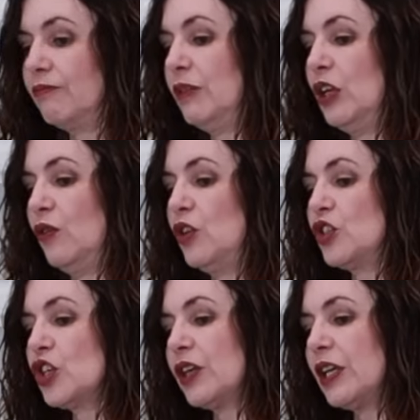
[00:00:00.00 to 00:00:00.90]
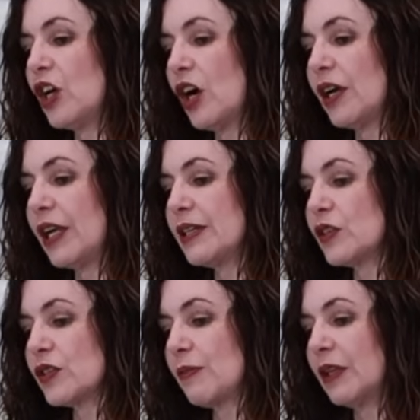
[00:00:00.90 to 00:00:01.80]
your turkey carcass
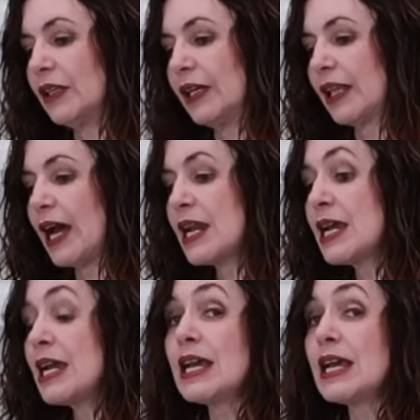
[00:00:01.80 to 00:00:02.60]
or something like that,